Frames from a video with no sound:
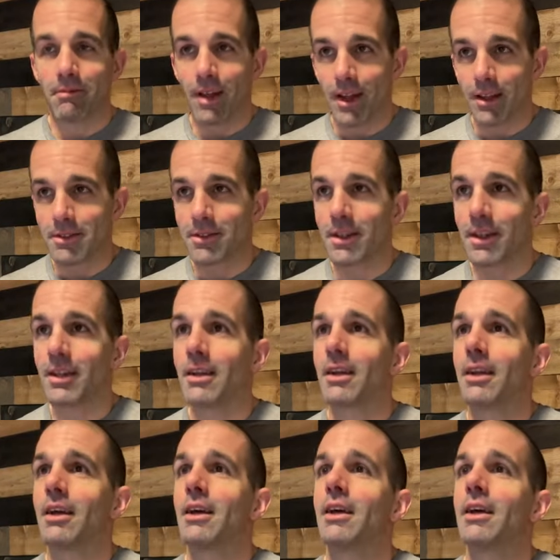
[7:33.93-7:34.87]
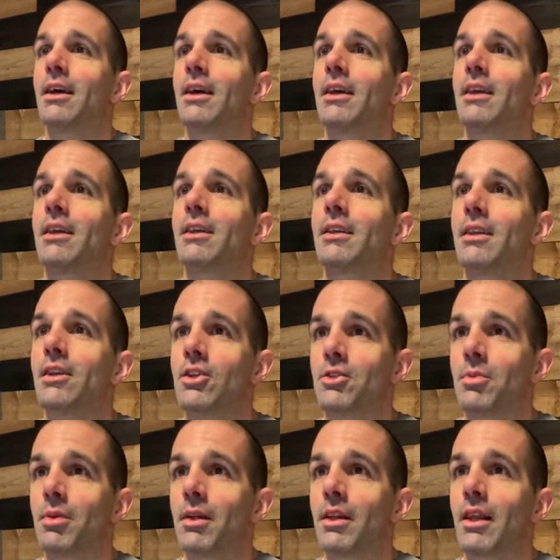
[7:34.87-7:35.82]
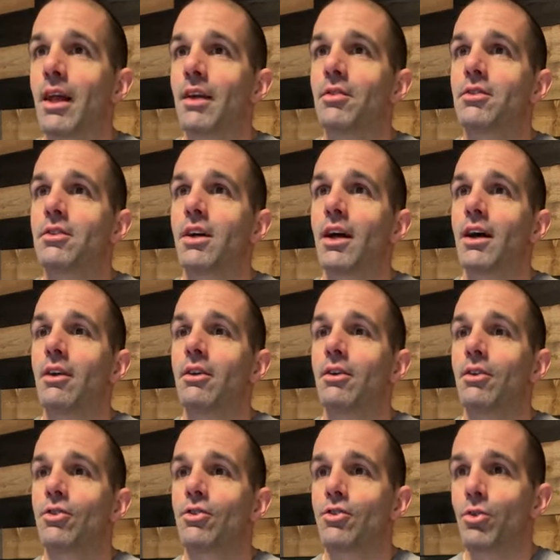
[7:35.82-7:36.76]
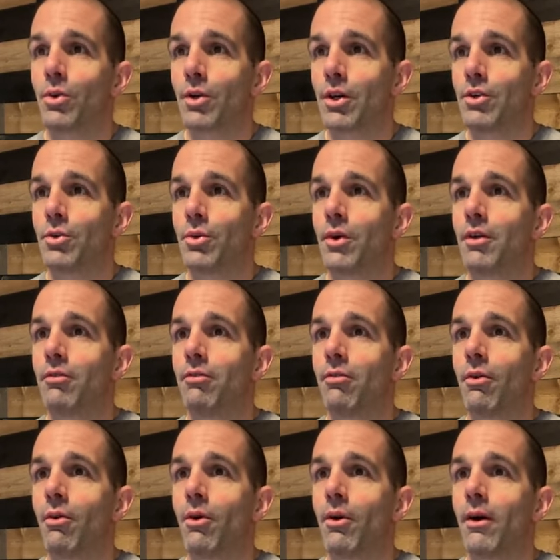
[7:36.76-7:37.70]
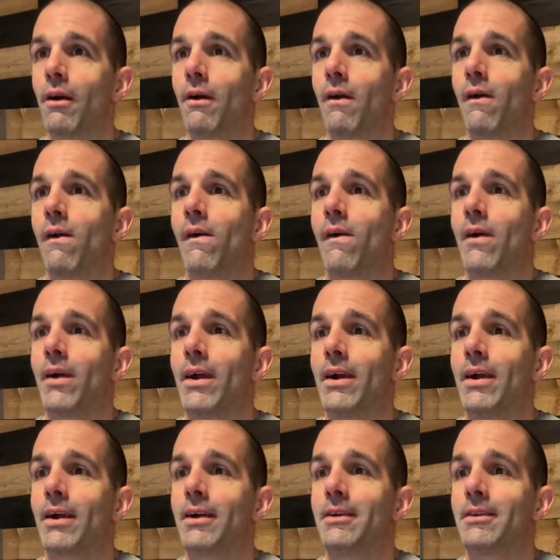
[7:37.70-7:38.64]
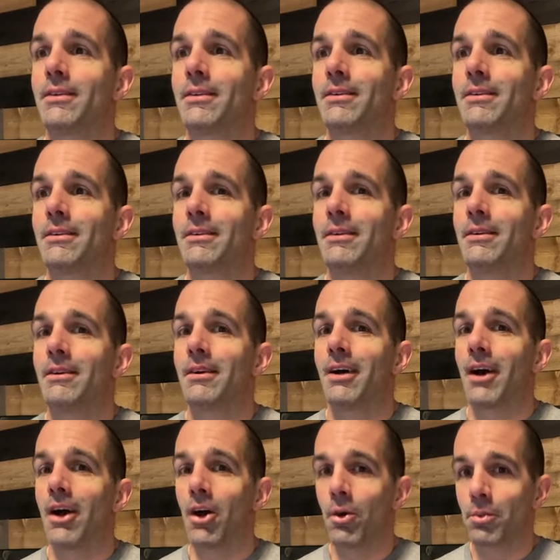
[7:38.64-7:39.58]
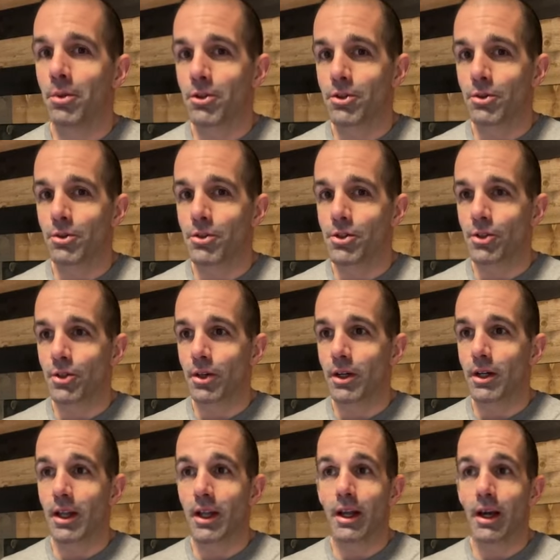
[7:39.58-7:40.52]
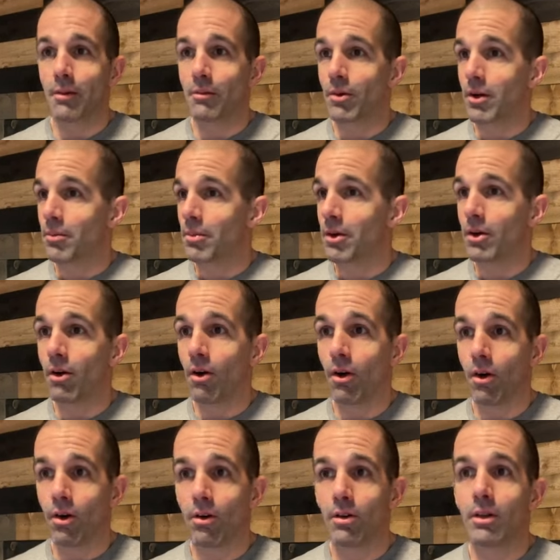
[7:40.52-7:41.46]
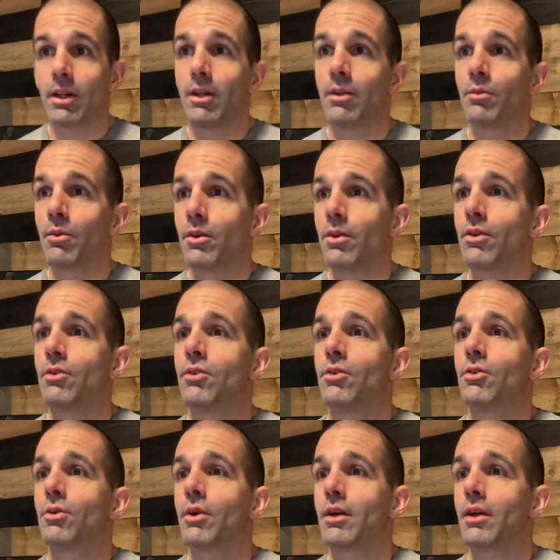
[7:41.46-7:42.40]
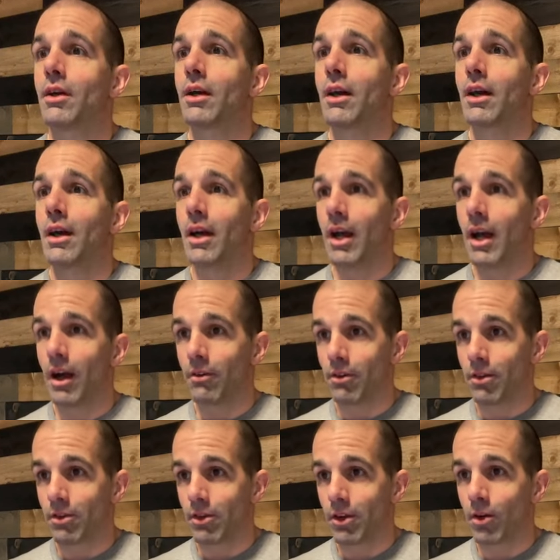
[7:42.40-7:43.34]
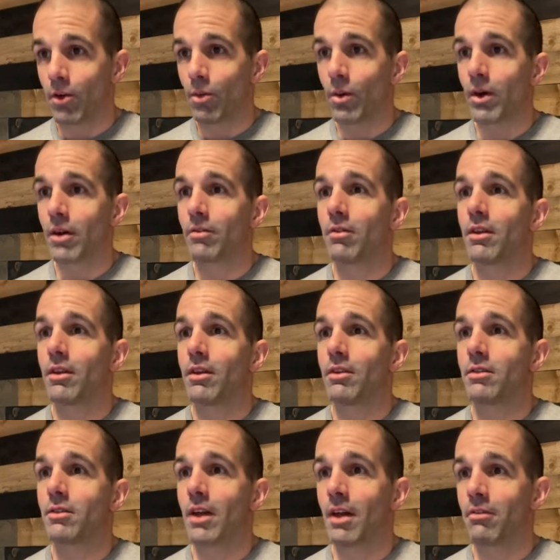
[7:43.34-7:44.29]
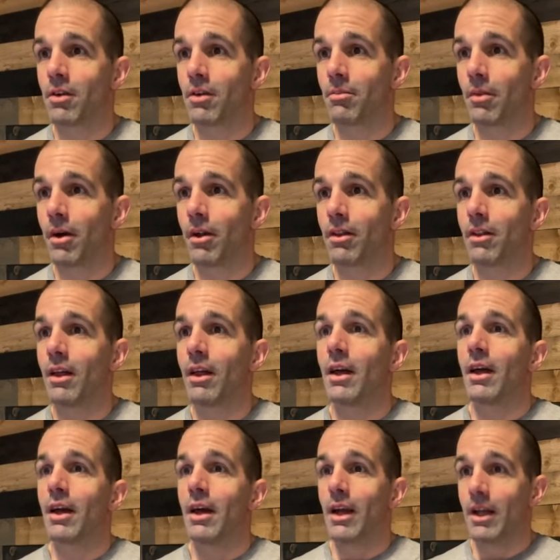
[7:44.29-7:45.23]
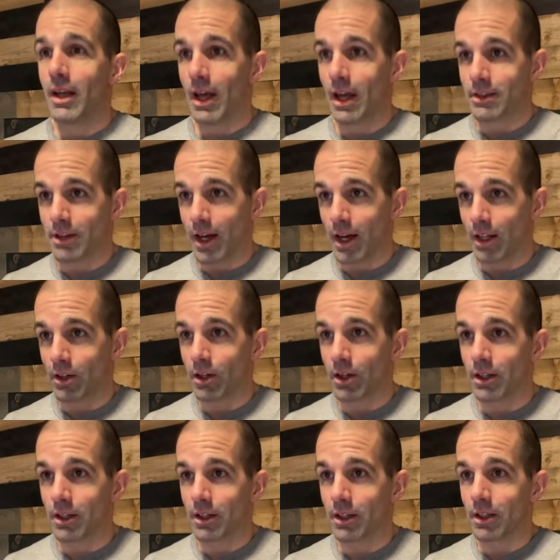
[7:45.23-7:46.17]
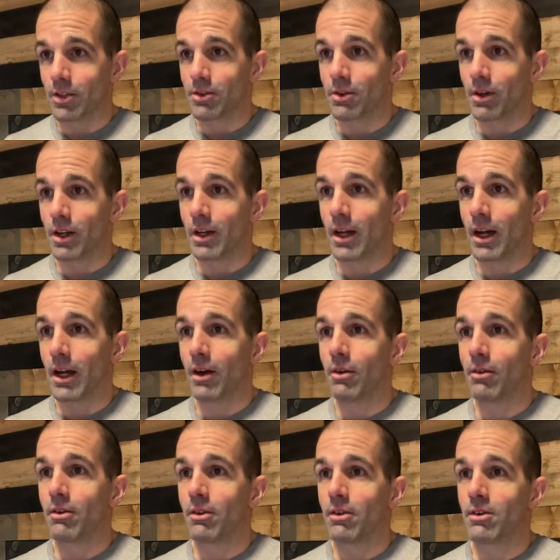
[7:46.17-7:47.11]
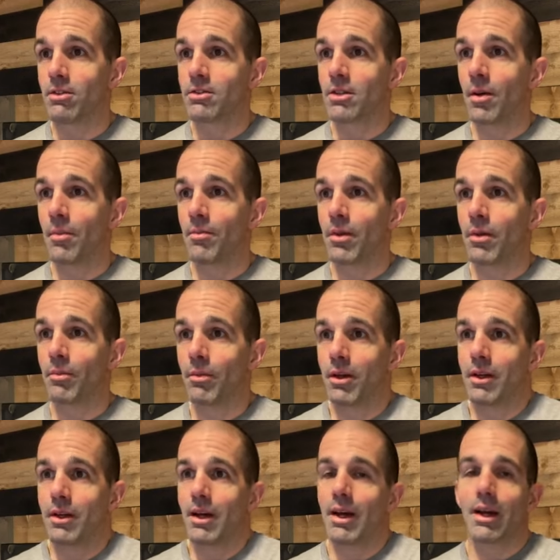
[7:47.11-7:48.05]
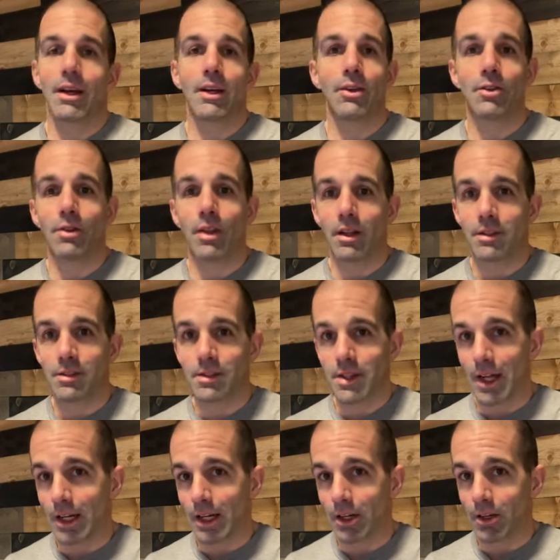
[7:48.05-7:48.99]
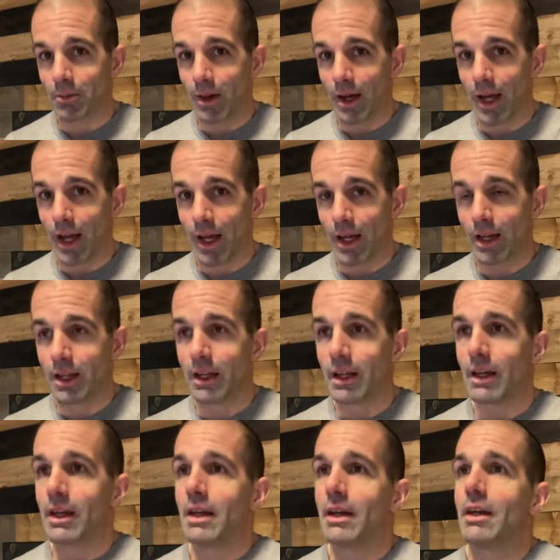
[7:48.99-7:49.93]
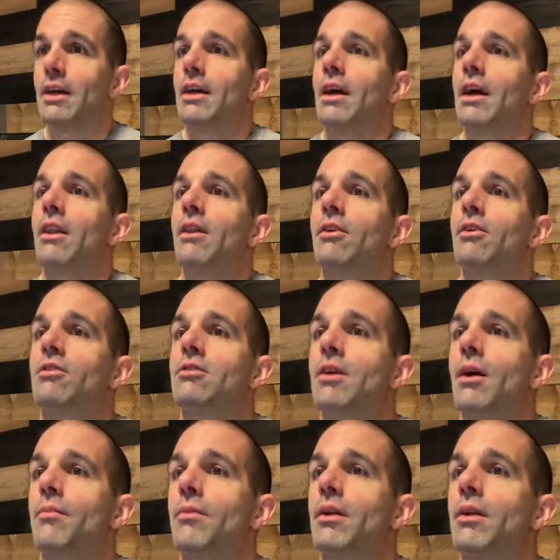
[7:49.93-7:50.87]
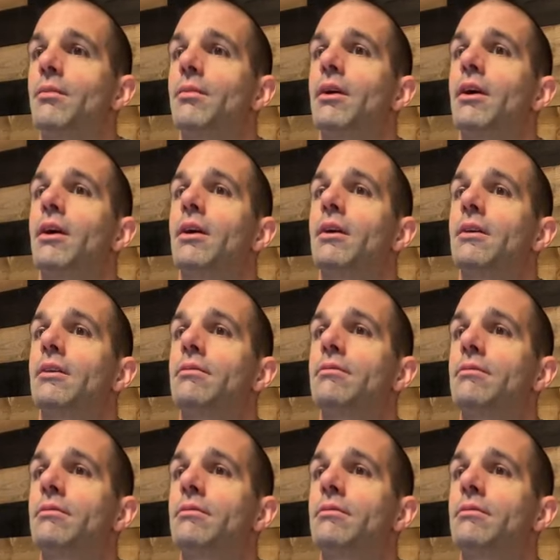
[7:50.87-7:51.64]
that's it. Linchpin Lifestyle 2024. And I hope that you enjoy it. And I'm going to be all in with you doing every single one of these every month. And as I look at the list right now, there's some that I'm like, I can do that standing on my head. And there's some that I'm like,